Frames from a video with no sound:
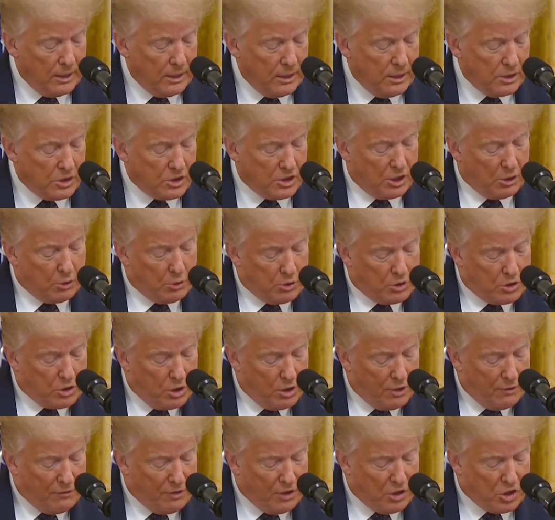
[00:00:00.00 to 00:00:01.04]

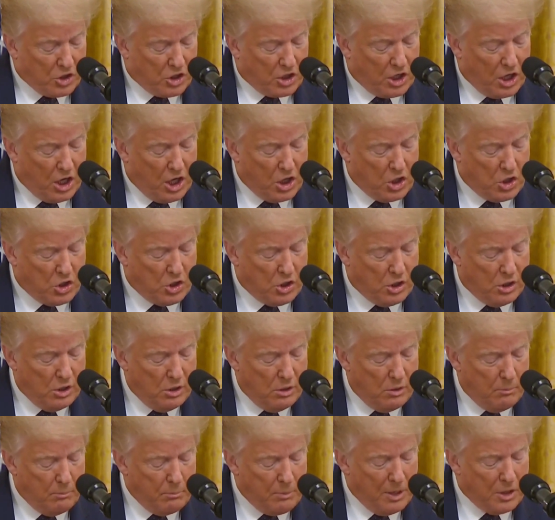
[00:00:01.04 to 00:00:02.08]
Secretary of
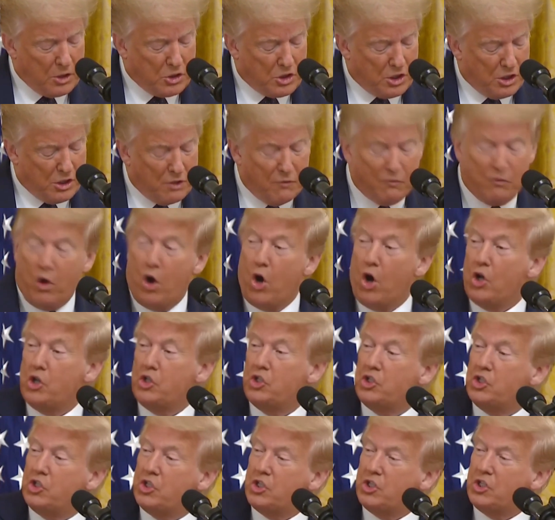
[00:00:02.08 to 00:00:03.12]
Education, Betsy
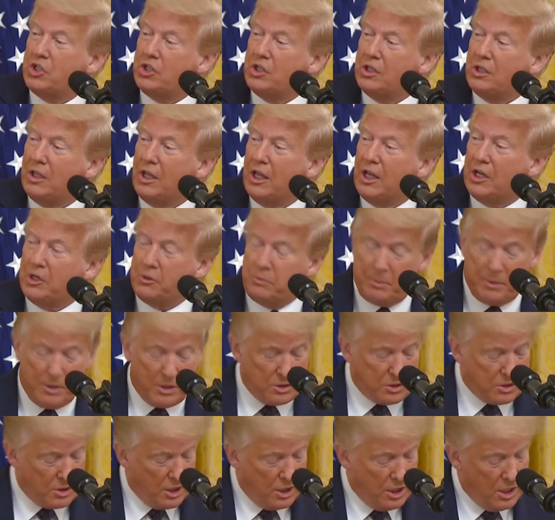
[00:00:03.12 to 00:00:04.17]
DeVos. Thanks,
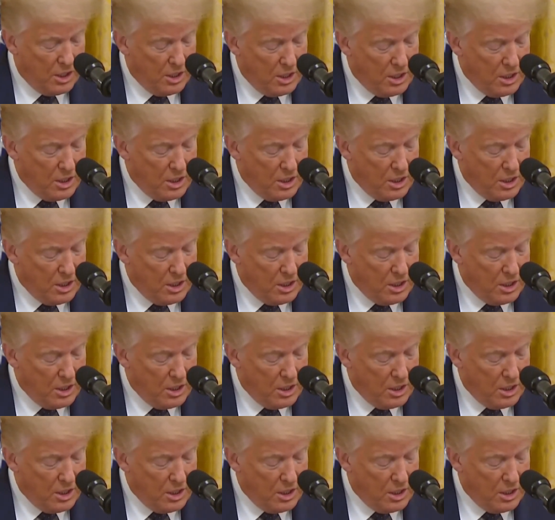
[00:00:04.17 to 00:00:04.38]
Betsy.